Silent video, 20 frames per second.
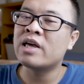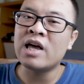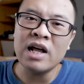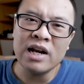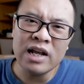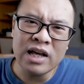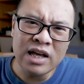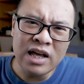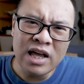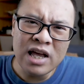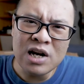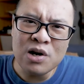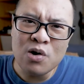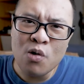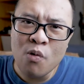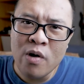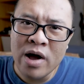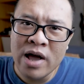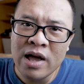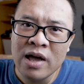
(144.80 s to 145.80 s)
getting in
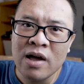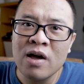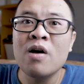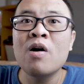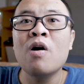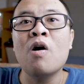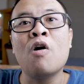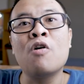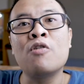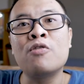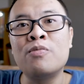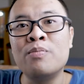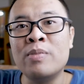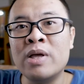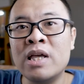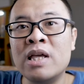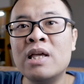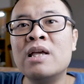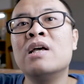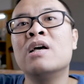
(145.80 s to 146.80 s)
the way of
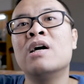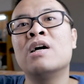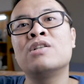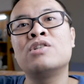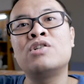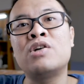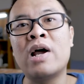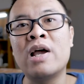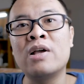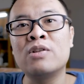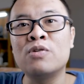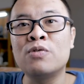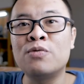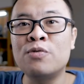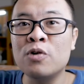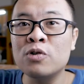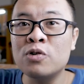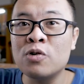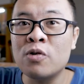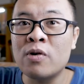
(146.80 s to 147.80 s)
me trying to
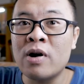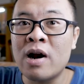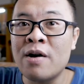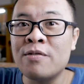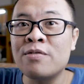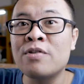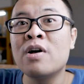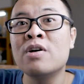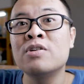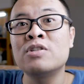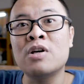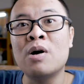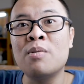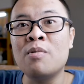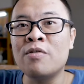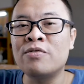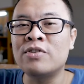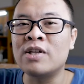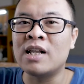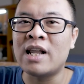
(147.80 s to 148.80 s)
photograph
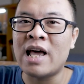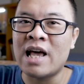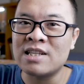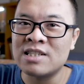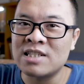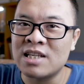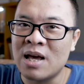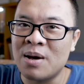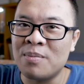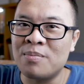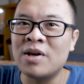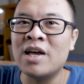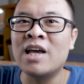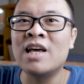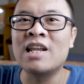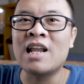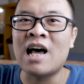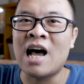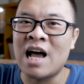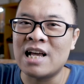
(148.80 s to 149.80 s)
some of the landscape
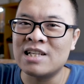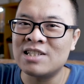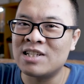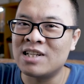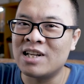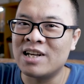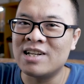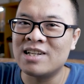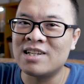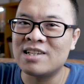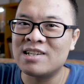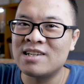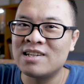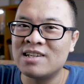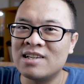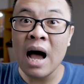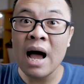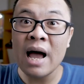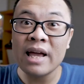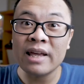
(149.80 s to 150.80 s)
in Iceland.
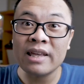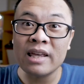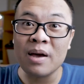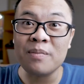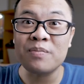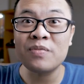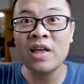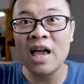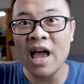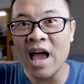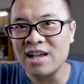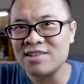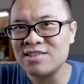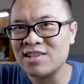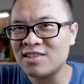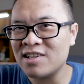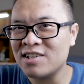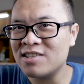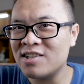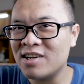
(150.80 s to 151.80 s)
I kept
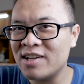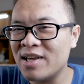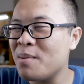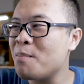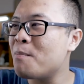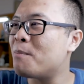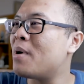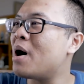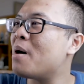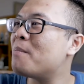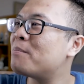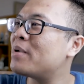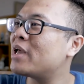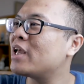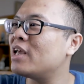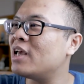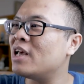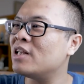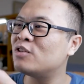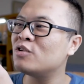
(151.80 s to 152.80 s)
accidentally
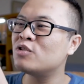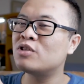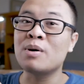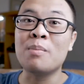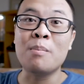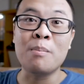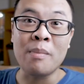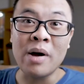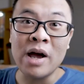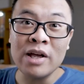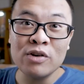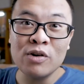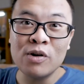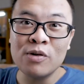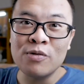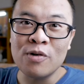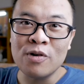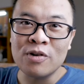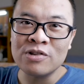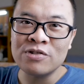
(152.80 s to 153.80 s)
bumping into the
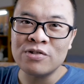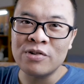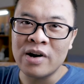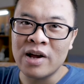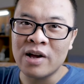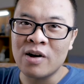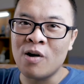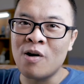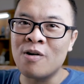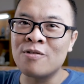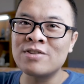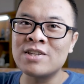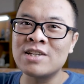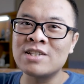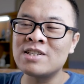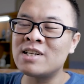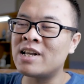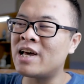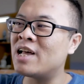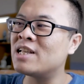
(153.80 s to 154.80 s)
manual focus ring of
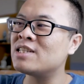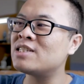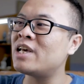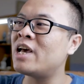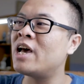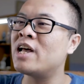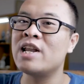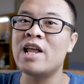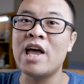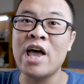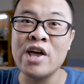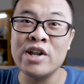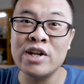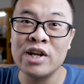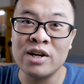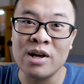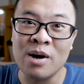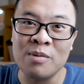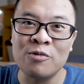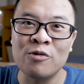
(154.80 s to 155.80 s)
this lens and
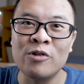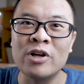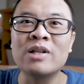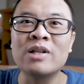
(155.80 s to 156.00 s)
ended up